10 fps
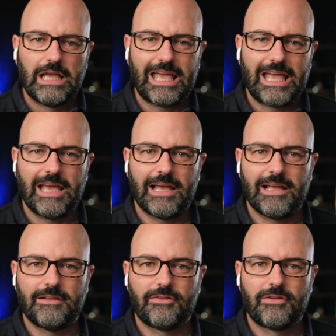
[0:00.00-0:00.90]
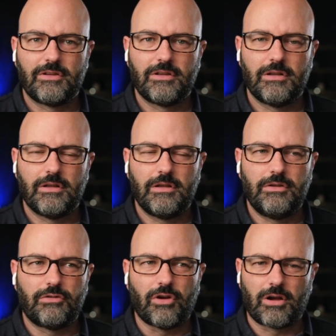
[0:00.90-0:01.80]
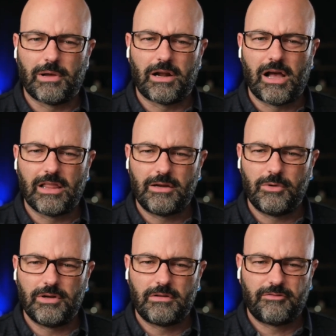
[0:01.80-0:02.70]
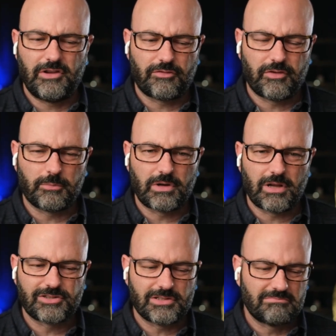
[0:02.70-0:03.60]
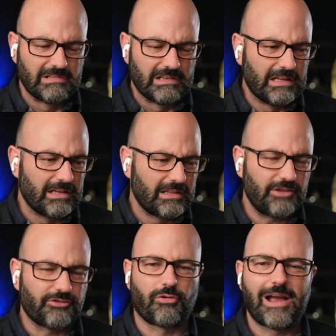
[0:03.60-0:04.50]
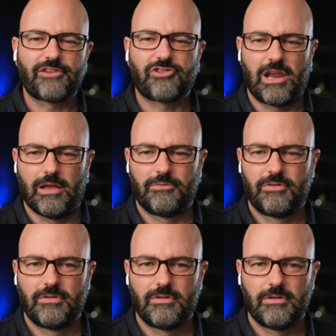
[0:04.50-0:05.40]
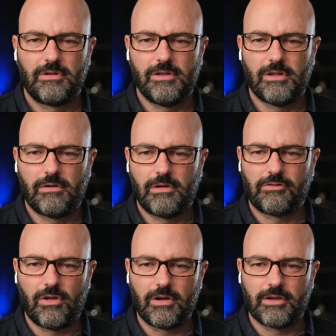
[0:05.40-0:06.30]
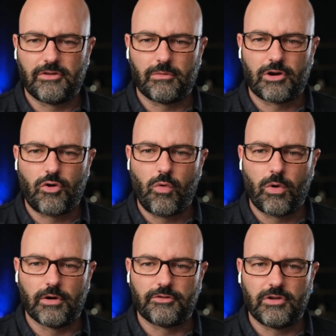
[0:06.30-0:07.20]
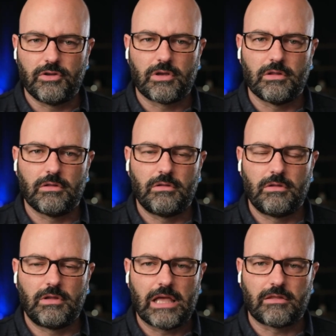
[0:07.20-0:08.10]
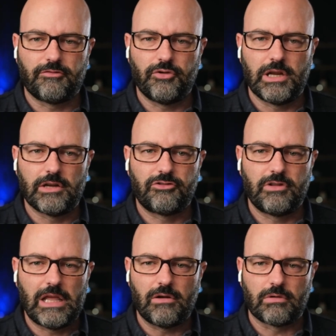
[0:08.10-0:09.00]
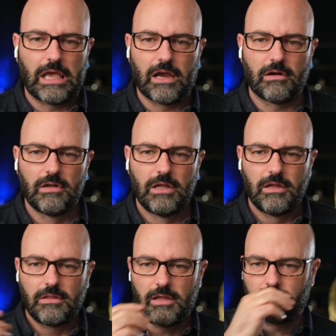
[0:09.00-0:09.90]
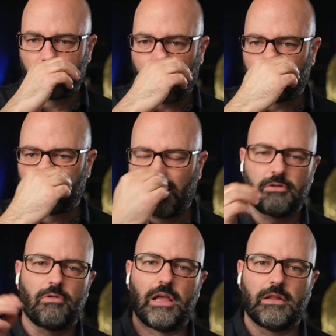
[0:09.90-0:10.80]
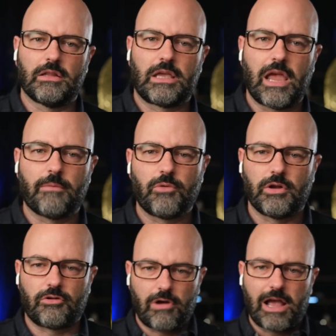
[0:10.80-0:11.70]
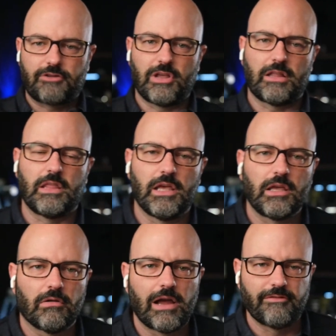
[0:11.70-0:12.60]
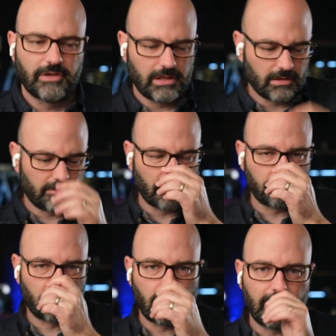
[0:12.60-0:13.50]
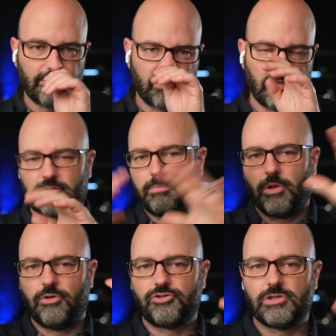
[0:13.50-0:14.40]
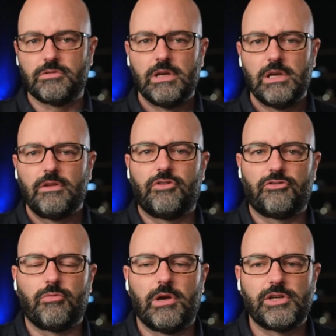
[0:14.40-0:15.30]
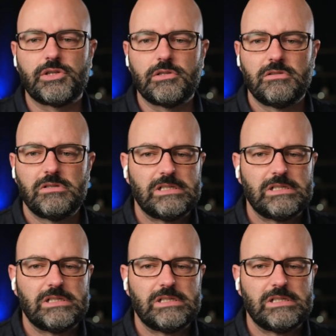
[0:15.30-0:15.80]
And you talk about Hollywood feature film production. These are crash cams. You know, as long as it records and you can get the footage, they don't care. They'll drop 10 grand on the camera and crash that thing or have it in some crazy explosion situation.